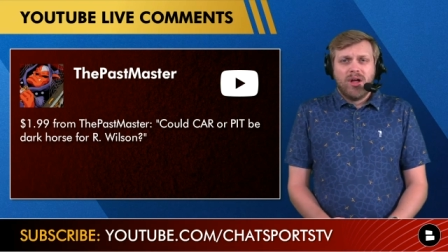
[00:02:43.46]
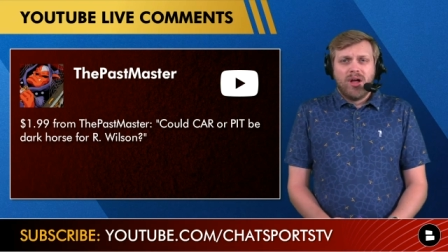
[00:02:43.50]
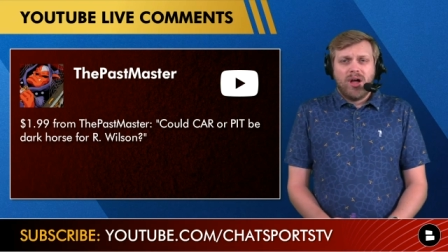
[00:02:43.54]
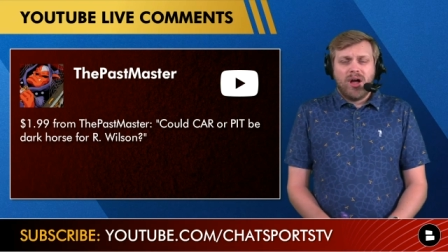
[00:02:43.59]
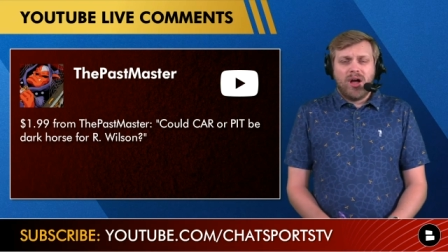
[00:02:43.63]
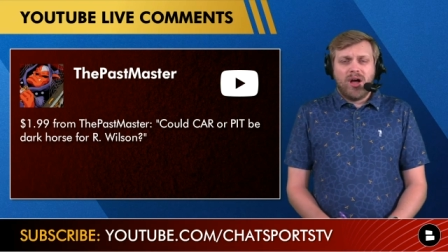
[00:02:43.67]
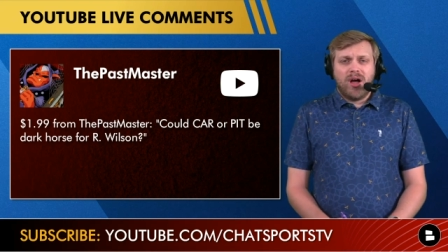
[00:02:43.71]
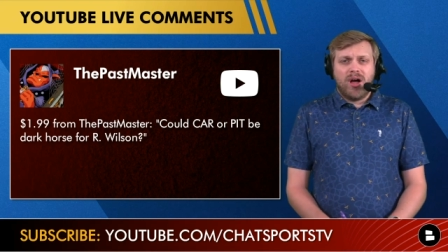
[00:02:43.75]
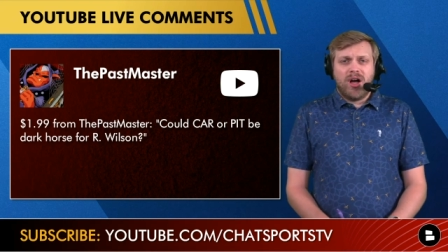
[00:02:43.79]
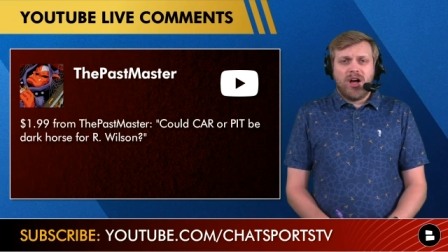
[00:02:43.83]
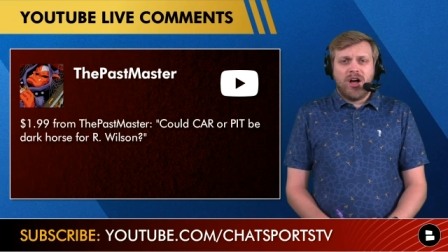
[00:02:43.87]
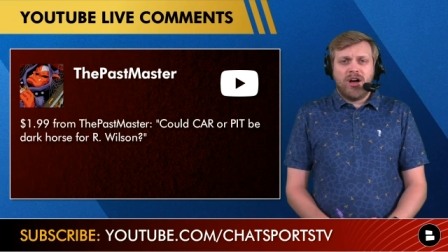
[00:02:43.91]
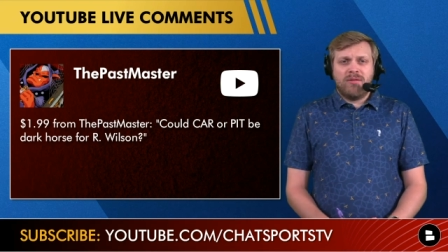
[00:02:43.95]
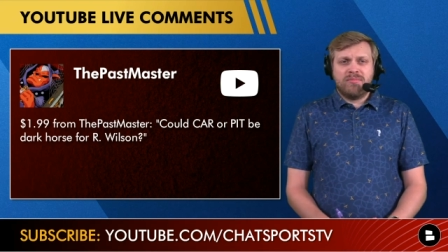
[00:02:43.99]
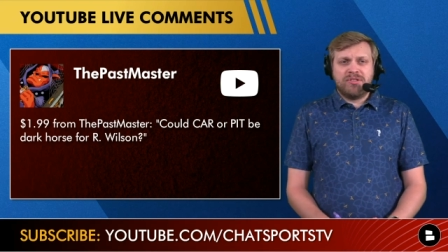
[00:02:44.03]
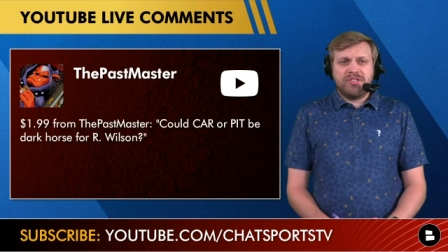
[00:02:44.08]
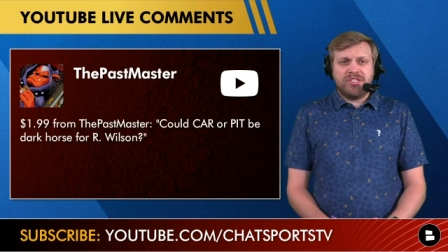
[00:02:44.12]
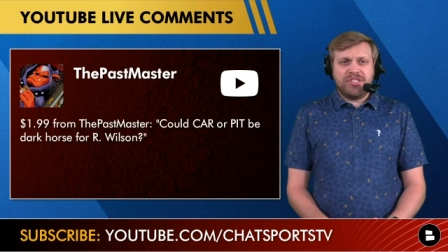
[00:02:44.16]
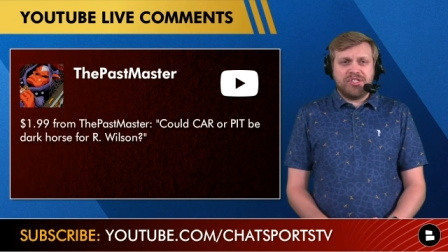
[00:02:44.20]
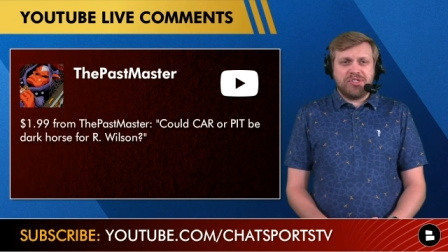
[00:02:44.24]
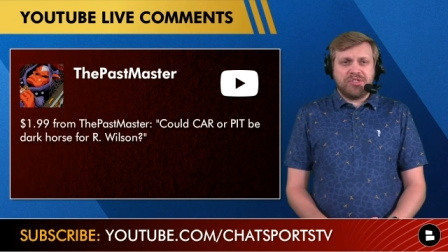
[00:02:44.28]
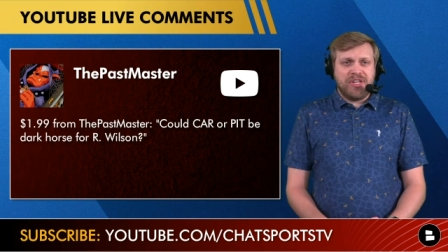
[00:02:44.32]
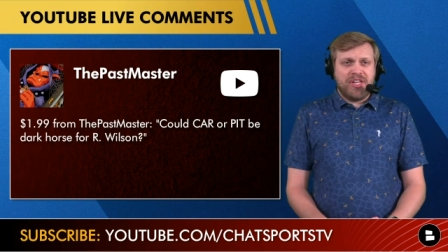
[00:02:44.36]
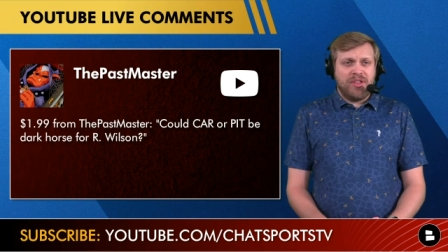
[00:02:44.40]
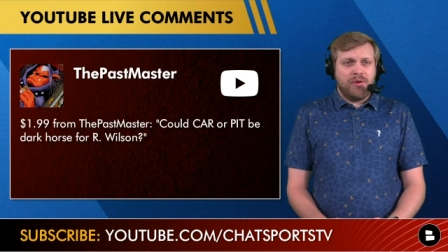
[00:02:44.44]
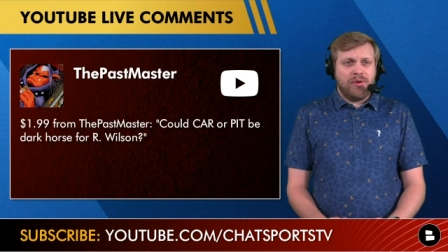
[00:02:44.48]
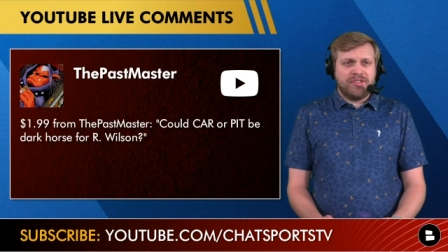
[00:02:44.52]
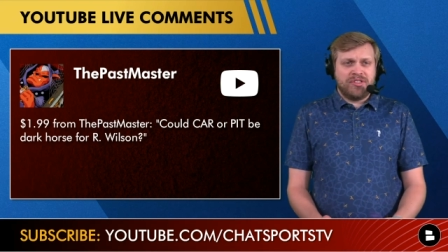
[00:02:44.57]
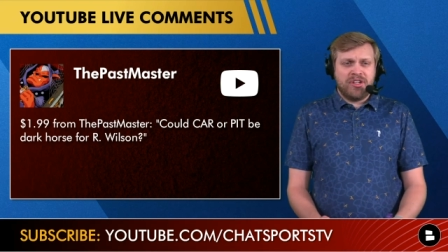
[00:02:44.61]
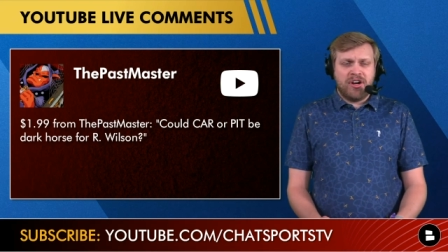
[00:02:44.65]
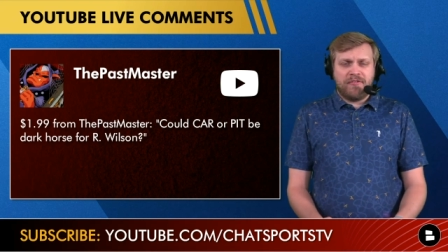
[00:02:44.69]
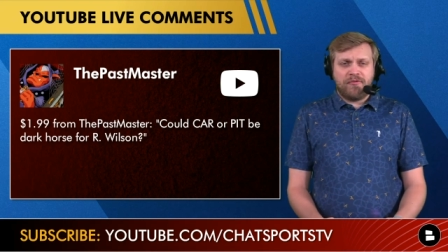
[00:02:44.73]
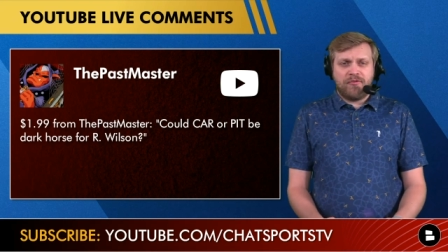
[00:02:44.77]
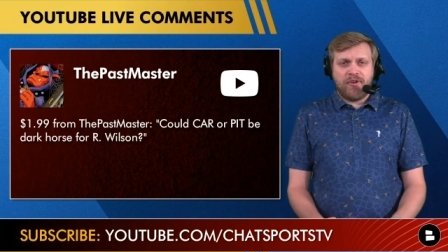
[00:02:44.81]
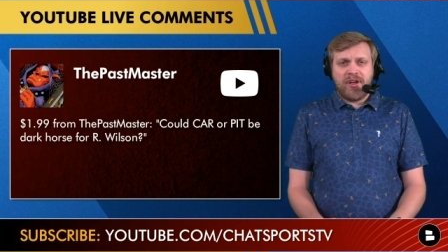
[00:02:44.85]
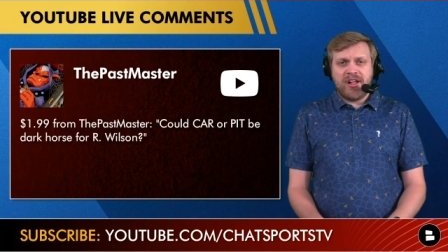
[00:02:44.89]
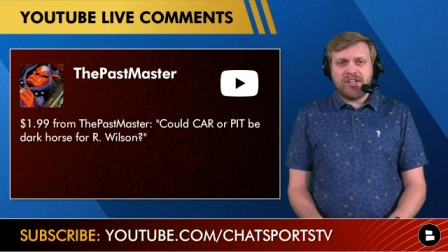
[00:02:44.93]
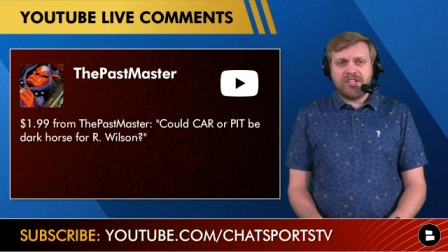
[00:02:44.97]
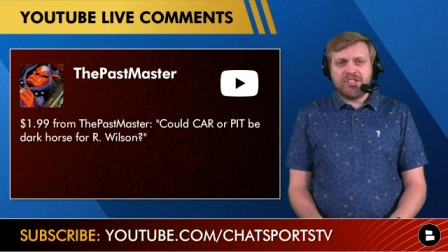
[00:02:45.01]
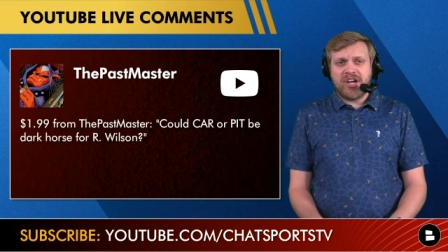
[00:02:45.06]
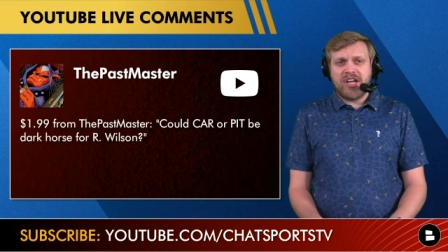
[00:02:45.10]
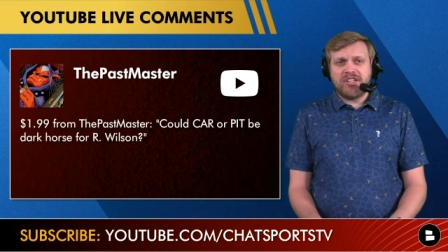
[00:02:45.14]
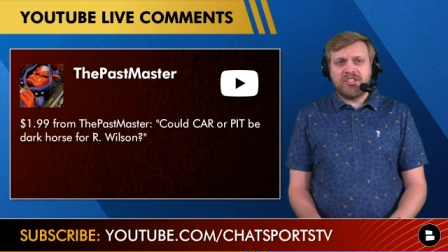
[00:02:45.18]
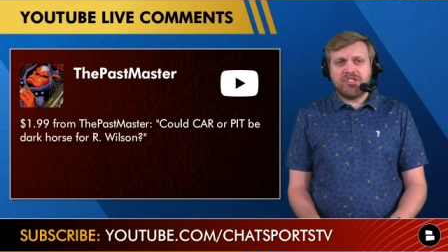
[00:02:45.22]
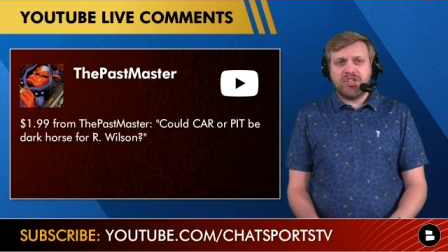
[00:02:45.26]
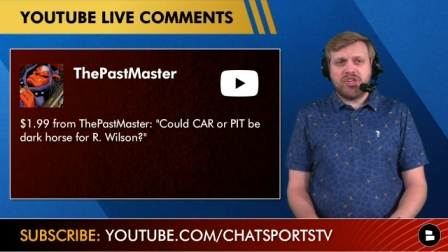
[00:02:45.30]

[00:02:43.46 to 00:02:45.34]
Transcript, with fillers: Um, Steelers in a franchise